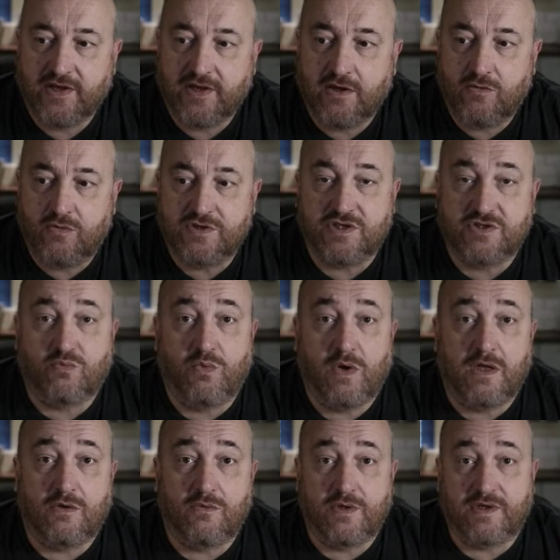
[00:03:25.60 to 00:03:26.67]
which is
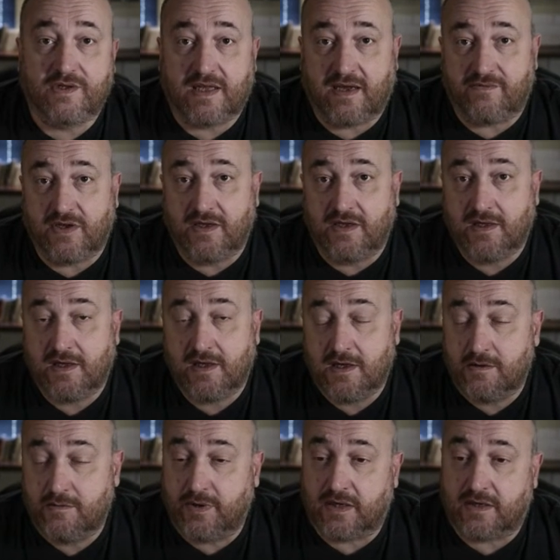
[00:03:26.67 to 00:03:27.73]
well worth having
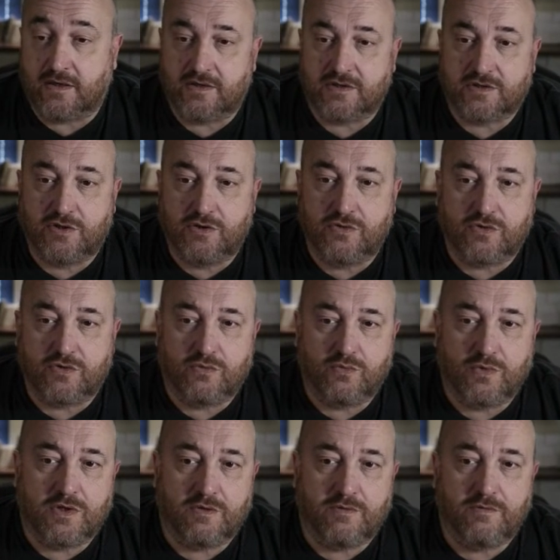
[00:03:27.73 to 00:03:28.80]
because Google
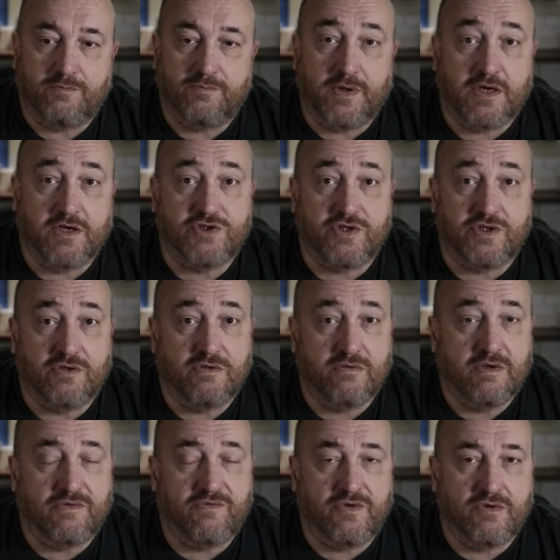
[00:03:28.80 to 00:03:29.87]
will punish you
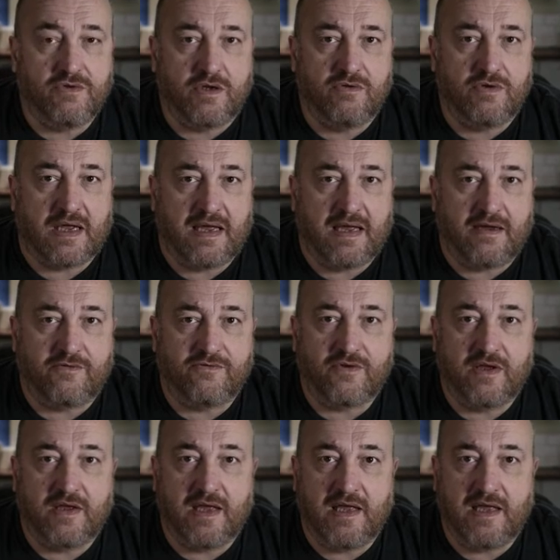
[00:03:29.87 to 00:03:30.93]
if you don't have
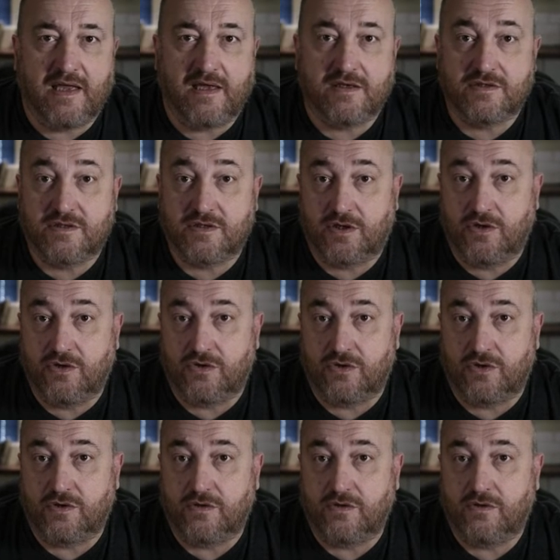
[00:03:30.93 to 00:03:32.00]
a
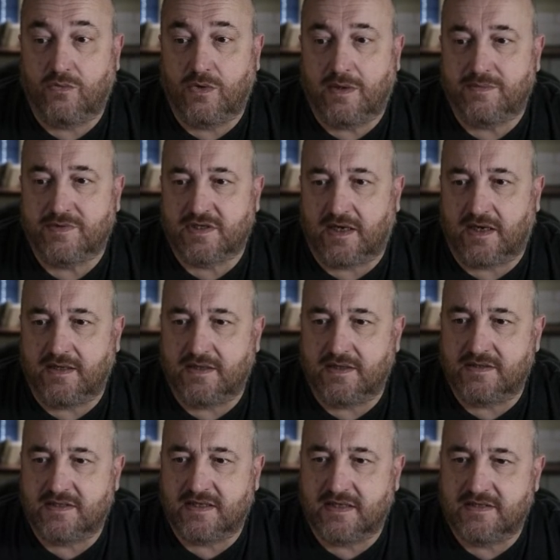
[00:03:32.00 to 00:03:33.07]
secure website
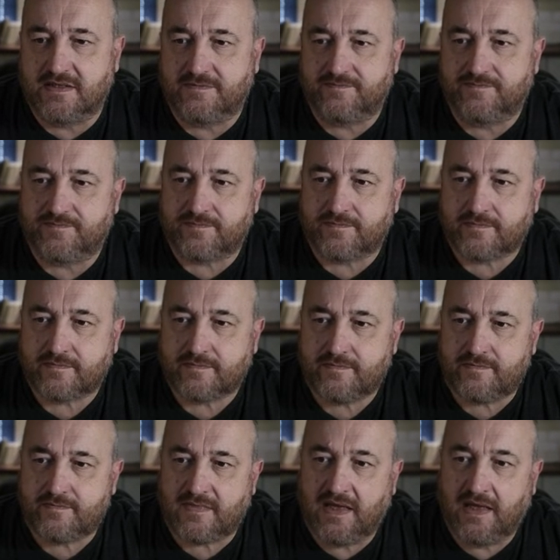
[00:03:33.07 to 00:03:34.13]
these days.
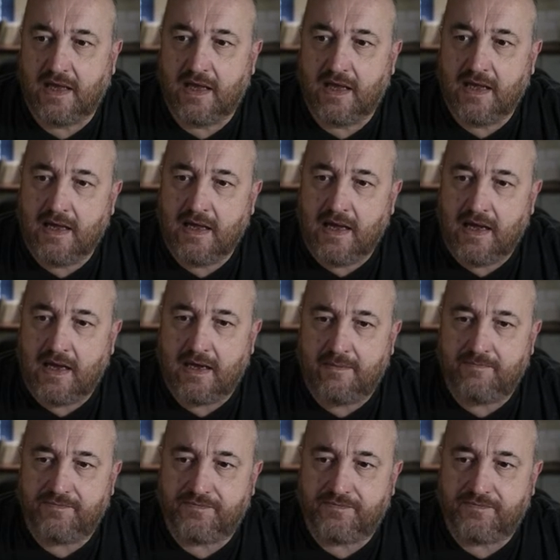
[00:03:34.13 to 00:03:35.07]
Um,